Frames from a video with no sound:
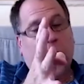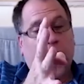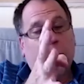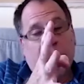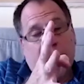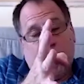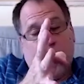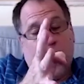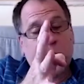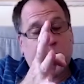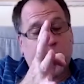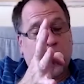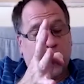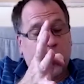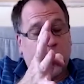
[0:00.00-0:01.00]
I, it was
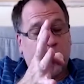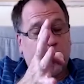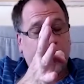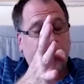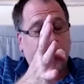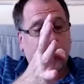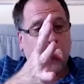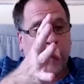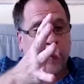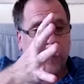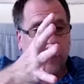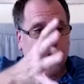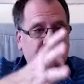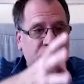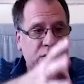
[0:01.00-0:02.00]
a good faith, tried to
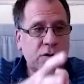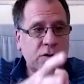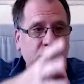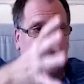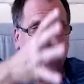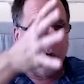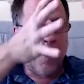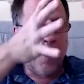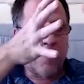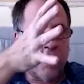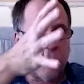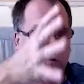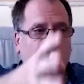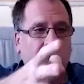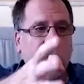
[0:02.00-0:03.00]
pursue
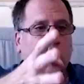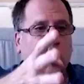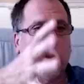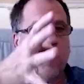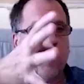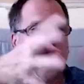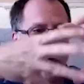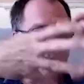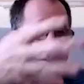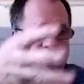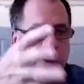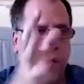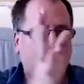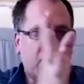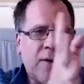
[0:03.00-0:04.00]
this argument and the
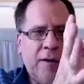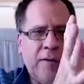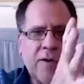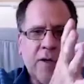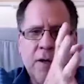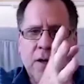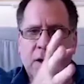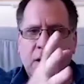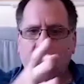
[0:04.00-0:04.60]
debate around it,